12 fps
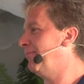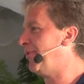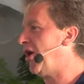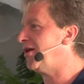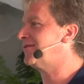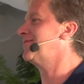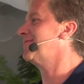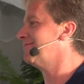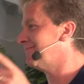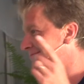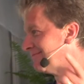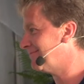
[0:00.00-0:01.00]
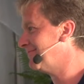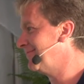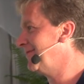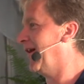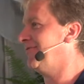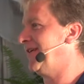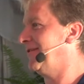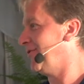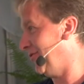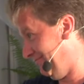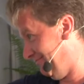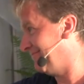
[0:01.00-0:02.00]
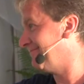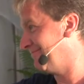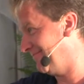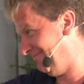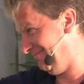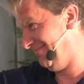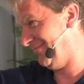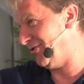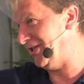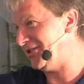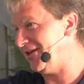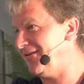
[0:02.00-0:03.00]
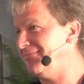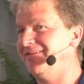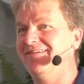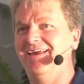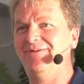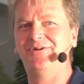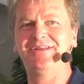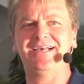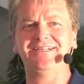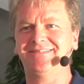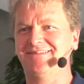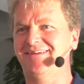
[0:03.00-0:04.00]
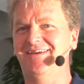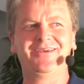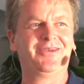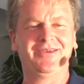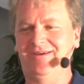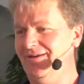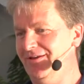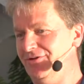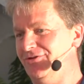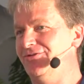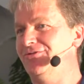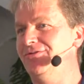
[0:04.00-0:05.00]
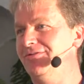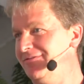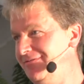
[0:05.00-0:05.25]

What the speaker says: bought, offset? You, great job. Anybody else? To